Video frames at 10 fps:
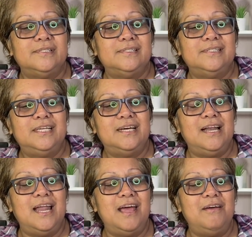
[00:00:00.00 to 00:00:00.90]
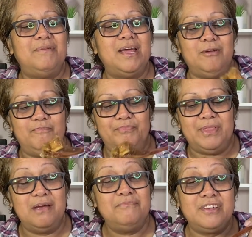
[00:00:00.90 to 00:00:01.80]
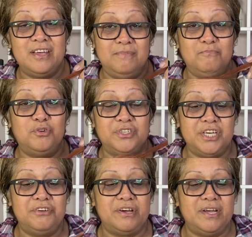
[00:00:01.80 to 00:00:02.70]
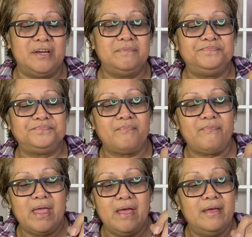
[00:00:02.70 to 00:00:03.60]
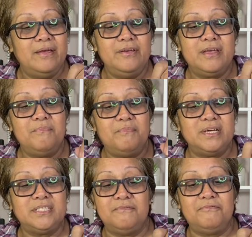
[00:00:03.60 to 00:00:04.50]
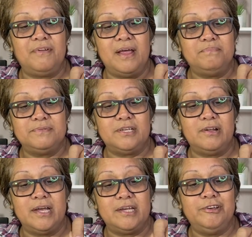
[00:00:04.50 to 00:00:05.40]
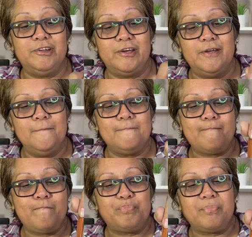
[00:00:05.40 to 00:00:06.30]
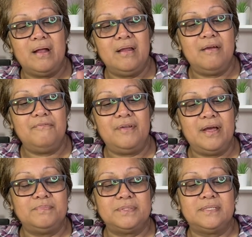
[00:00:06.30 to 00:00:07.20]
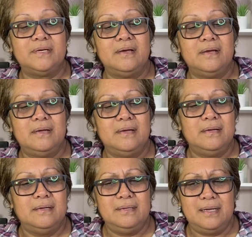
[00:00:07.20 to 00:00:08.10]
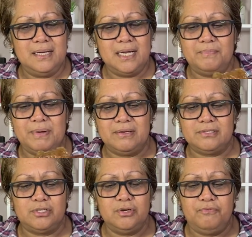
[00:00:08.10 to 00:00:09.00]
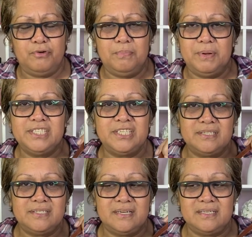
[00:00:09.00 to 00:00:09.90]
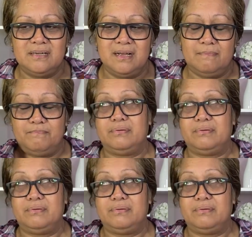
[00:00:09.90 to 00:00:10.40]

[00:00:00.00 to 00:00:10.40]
You know, lamb, eh? Lamb's getting more dearer here. You can buy some flaps, like, you know, lamb flaps. You only get about 2-3 pieces, and it's like,